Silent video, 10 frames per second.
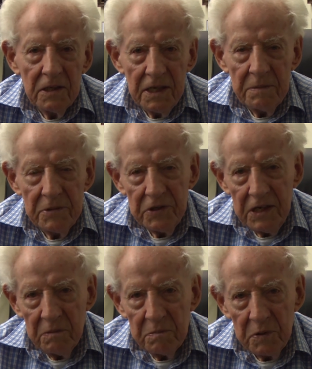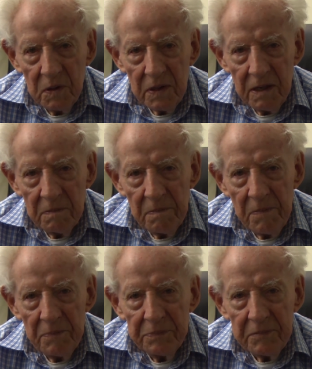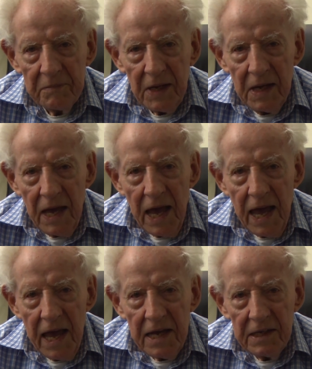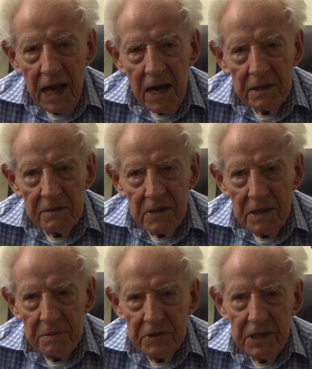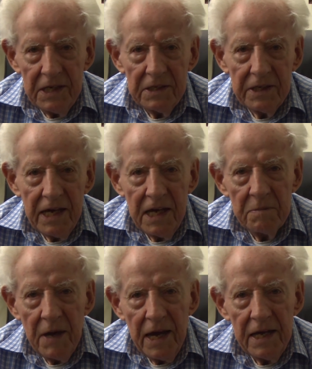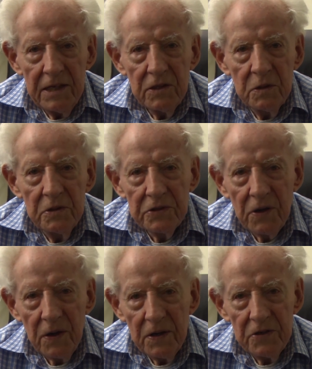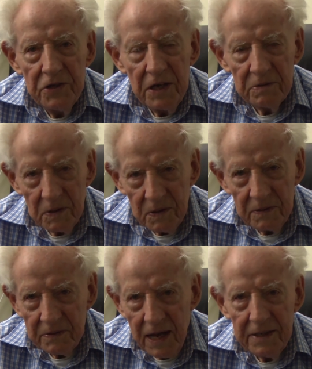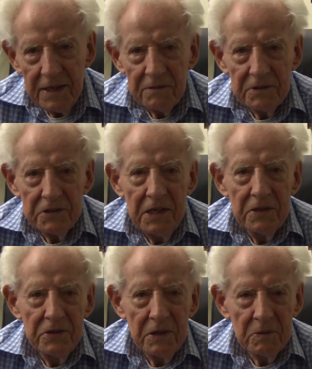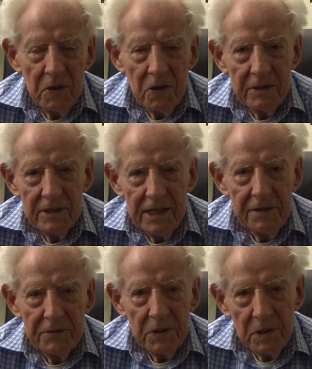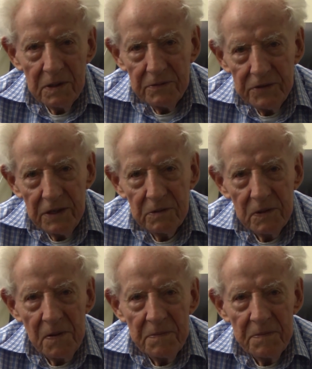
a limousine pulled up. And out of the limousine came a two-star general. I'd never seen a general, hardly ever heard of a general.